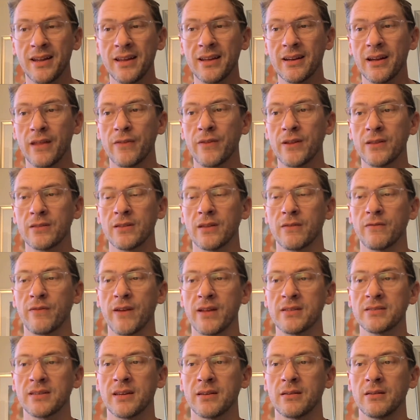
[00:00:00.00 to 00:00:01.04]
And I think that
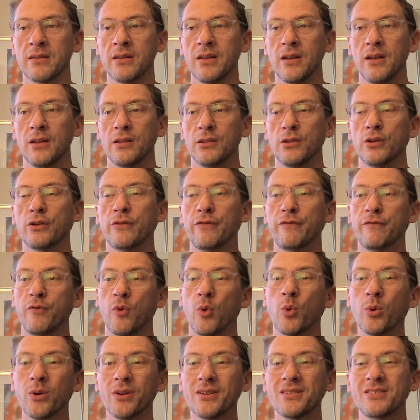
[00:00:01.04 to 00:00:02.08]
fans can look
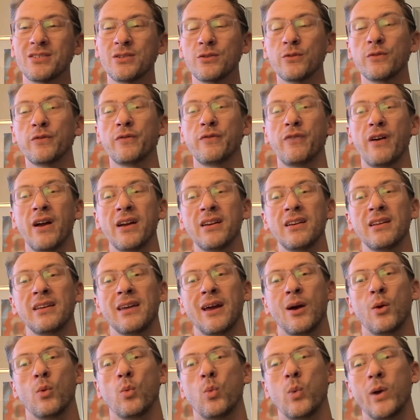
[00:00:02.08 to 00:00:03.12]
forward to finding
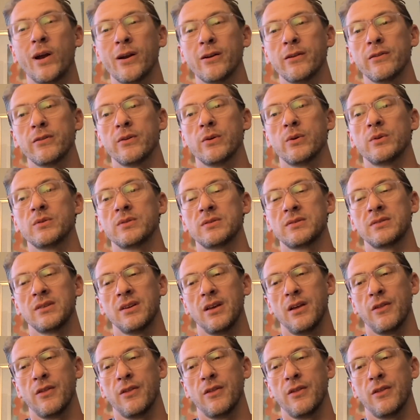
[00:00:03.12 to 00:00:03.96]
out where do those